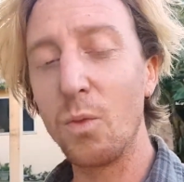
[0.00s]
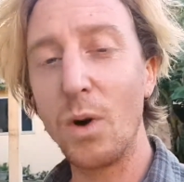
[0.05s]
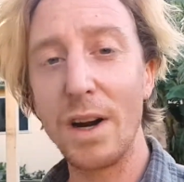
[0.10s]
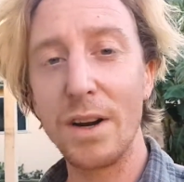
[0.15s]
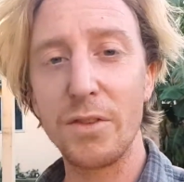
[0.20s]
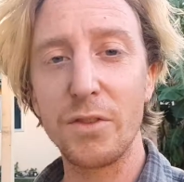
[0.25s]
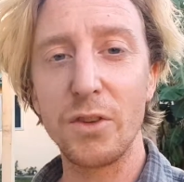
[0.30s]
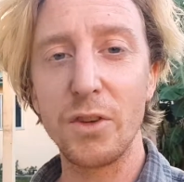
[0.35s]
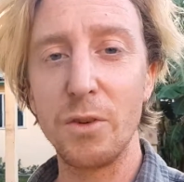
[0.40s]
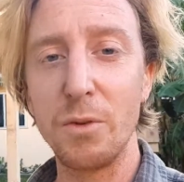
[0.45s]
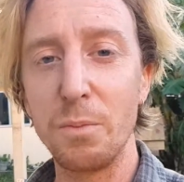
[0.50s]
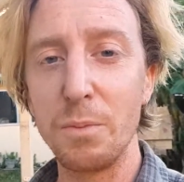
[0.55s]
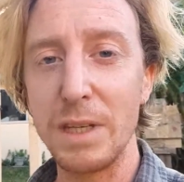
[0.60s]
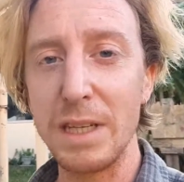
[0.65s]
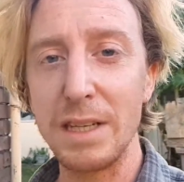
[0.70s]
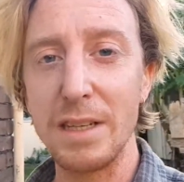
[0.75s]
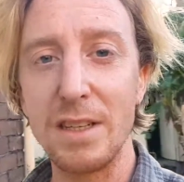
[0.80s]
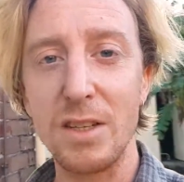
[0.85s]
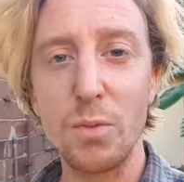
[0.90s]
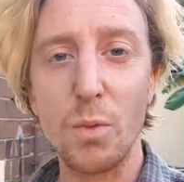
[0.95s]
One of them
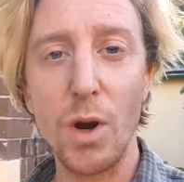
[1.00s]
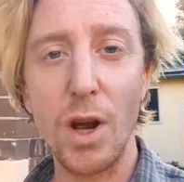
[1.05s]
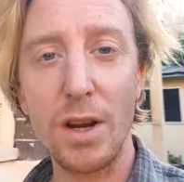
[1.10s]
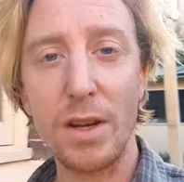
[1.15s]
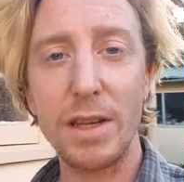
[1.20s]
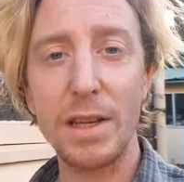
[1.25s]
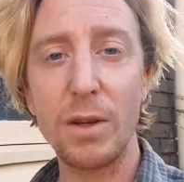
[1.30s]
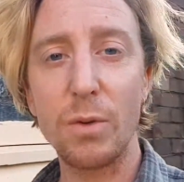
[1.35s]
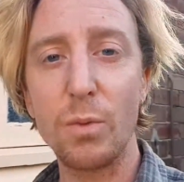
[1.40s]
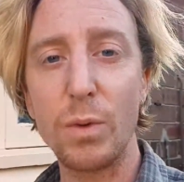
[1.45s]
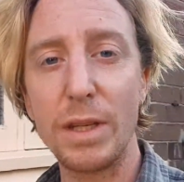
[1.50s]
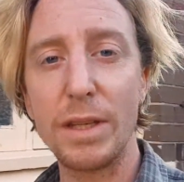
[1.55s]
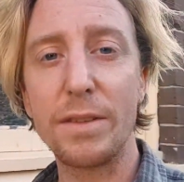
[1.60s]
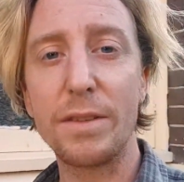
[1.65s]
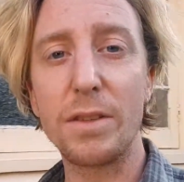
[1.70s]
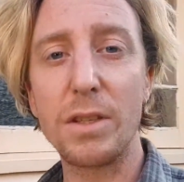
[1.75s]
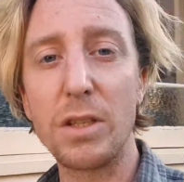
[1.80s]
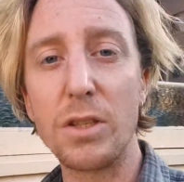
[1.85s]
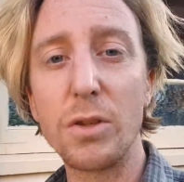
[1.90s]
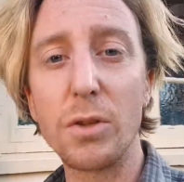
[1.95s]
is working
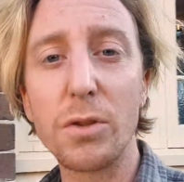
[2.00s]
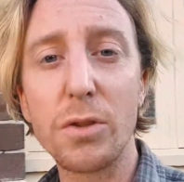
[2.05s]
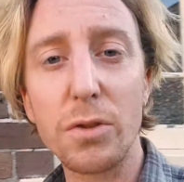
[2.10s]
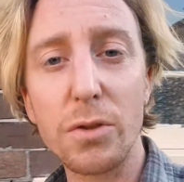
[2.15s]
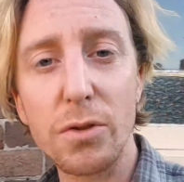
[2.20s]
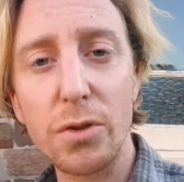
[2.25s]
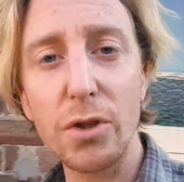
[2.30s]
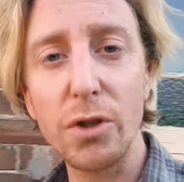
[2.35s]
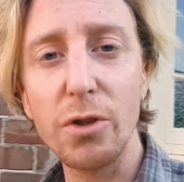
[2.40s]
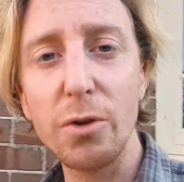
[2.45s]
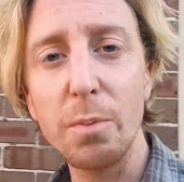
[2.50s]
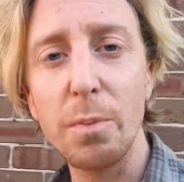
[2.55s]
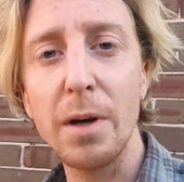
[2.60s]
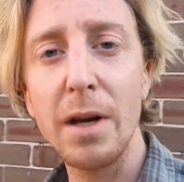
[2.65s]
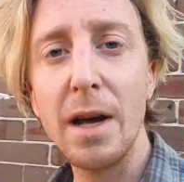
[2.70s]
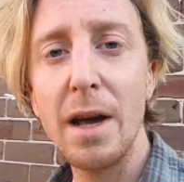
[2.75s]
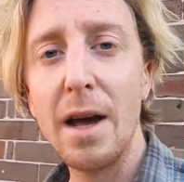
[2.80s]
with the youth troupe